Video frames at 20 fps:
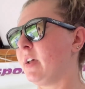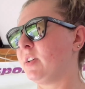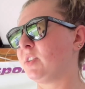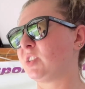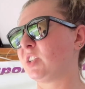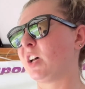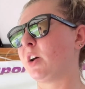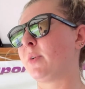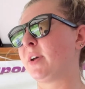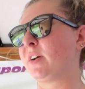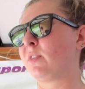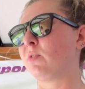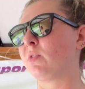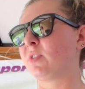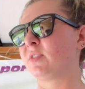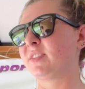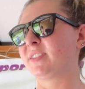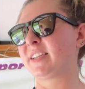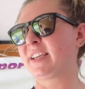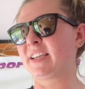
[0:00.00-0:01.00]
So it
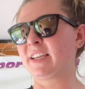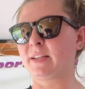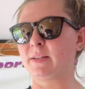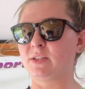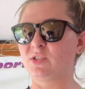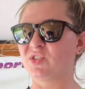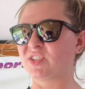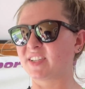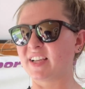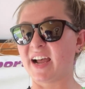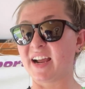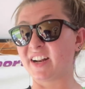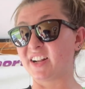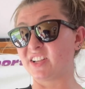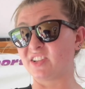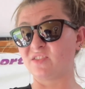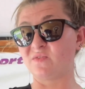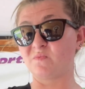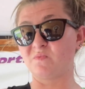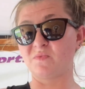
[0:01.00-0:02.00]
looks like it just kind of,
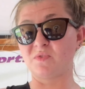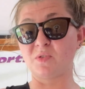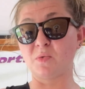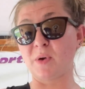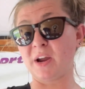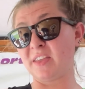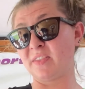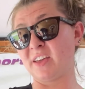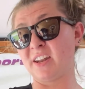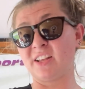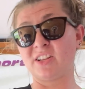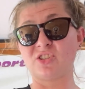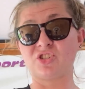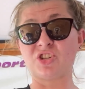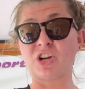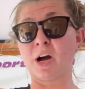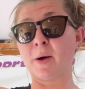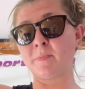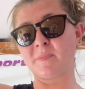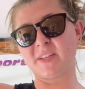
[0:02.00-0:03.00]
the way that it
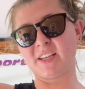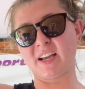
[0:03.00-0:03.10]
jumped,